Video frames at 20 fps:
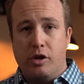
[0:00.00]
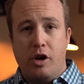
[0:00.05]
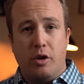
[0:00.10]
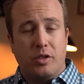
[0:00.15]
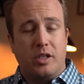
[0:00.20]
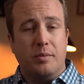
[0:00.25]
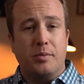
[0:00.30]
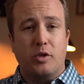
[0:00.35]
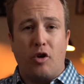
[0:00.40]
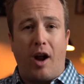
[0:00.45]

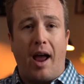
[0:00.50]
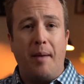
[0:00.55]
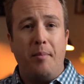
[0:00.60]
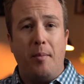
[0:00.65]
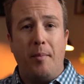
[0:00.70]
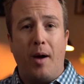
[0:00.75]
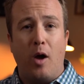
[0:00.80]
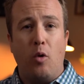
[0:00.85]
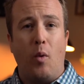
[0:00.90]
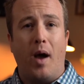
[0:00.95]
subscribe
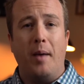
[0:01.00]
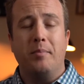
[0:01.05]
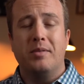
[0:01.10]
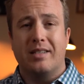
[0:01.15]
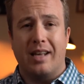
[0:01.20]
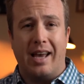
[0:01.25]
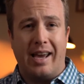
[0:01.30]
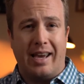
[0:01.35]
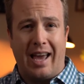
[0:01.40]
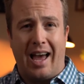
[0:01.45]
at my
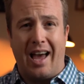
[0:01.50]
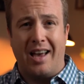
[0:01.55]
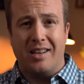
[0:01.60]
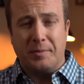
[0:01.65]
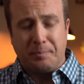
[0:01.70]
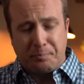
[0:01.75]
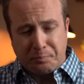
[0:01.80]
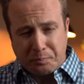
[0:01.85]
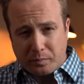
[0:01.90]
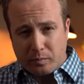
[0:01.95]
website, guys.